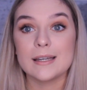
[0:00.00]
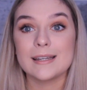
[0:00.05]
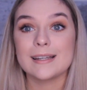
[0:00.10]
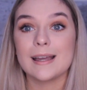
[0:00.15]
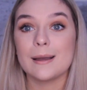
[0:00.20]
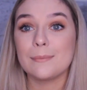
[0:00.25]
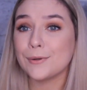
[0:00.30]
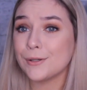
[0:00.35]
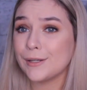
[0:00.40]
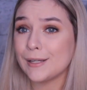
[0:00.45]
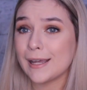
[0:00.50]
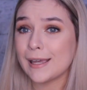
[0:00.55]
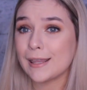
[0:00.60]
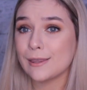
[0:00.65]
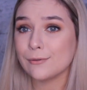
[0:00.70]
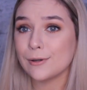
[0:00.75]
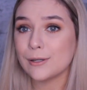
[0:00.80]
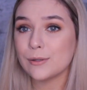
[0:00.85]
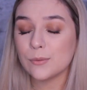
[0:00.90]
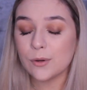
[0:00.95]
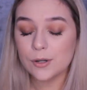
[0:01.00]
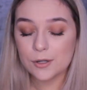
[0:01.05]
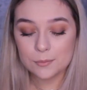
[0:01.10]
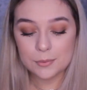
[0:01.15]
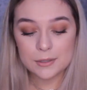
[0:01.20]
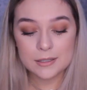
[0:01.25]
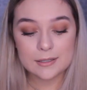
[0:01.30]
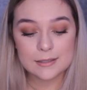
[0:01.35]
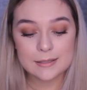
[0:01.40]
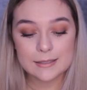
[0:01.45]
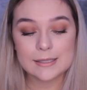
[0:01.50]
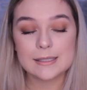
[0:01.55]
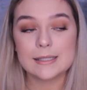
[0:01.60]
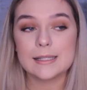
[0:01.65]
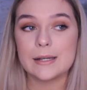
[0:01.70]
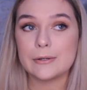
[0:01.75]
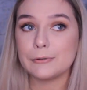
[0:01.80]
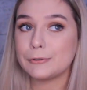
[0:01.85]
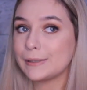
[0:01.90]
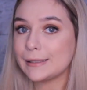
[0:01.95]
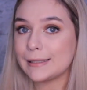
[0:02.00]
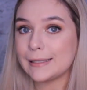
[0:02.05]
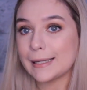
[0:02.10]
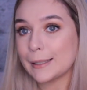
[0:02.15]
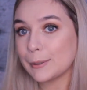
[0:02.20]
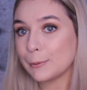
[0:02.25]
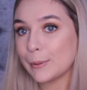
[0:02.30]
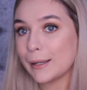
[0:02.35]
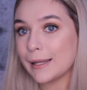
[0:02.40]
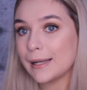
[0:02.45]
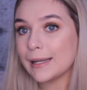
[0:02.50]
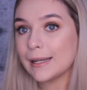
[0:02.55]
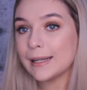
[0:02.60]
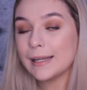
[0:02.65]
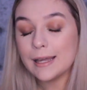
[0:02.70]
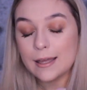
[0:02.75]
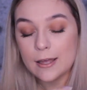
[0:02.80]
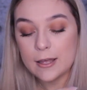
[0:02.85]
like I'm going to get the red one because I really like red.